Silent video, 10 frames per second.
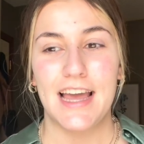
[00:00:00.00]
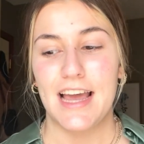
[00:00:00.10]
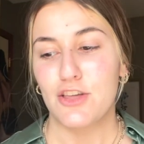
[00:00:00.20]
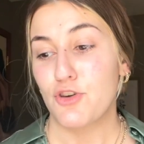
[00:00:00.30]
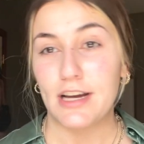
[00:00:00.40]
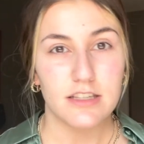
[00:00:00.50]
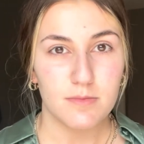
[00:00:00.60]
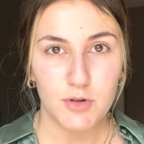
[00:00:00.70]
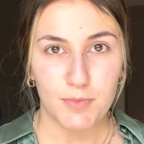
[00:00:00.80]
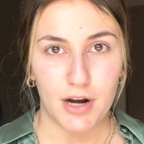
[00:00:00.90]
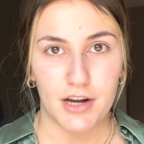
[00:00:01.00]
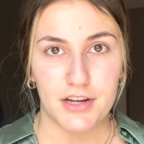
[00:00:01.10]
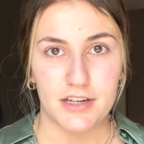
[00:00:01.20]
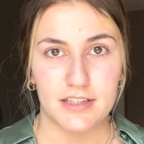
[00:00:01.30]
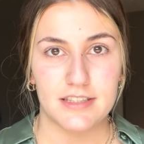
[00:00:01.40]
trying some new
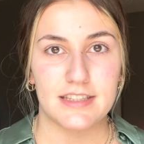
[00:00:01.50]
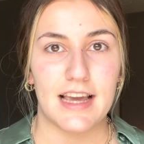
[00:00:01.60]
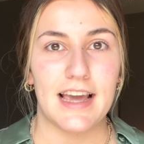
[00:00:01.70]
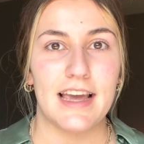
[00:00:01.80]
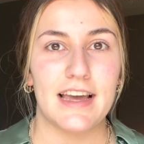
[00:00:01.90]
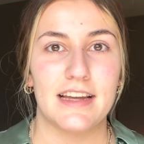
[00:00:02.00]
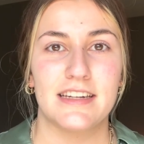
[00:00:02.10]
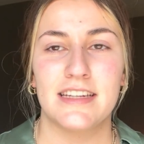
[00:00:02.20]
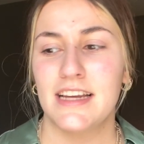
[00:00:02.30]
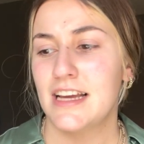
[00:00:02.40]
products, and